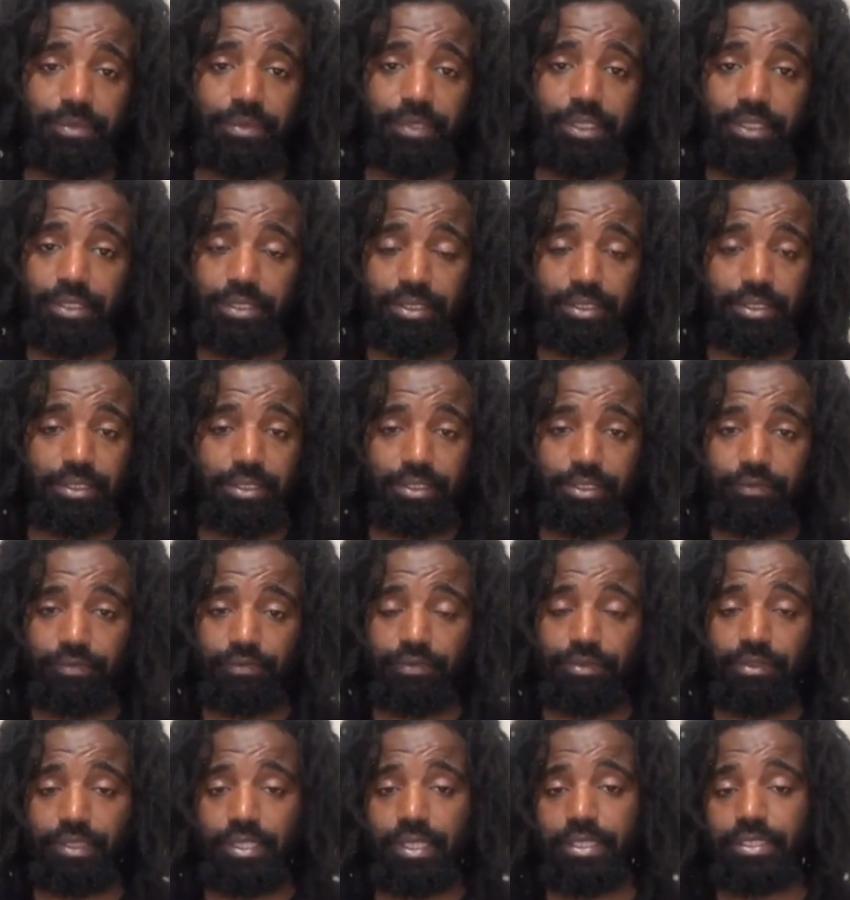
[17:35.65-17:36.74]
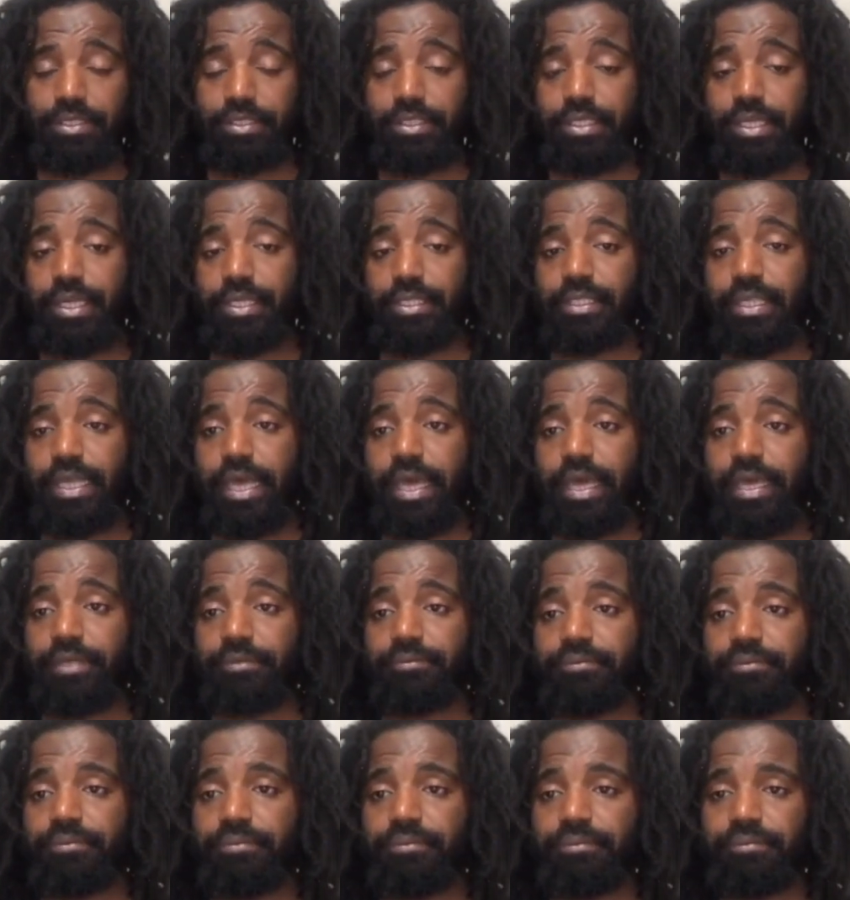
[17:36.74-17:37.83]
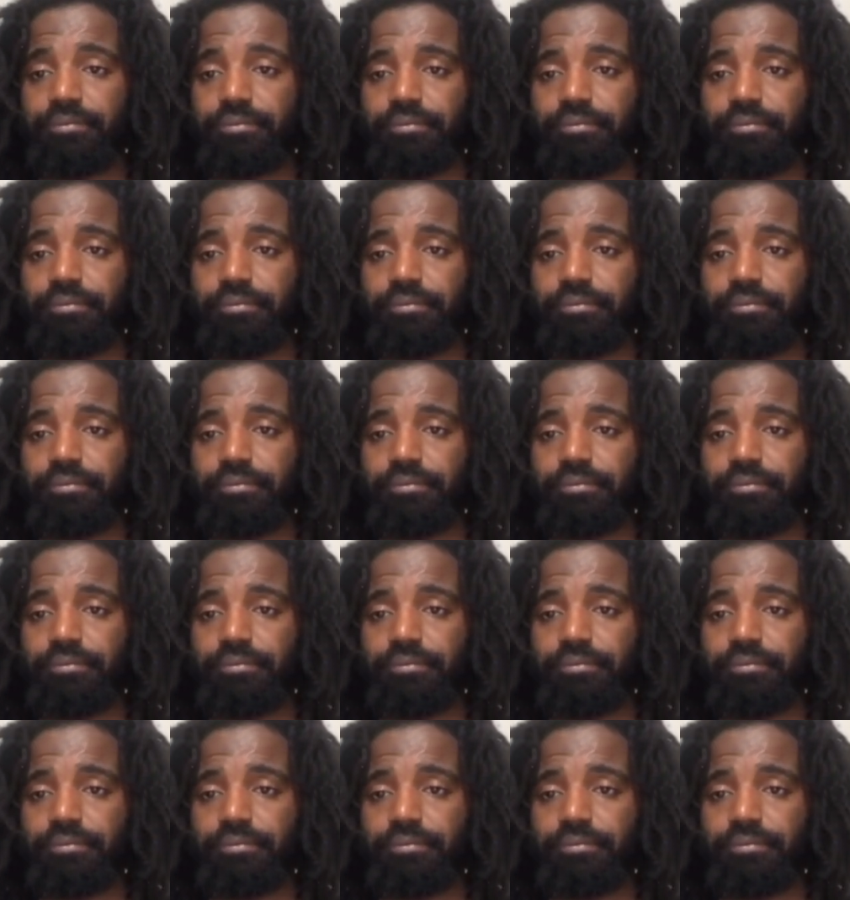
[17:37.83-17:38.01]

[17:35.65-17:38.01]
nieces, different things like that.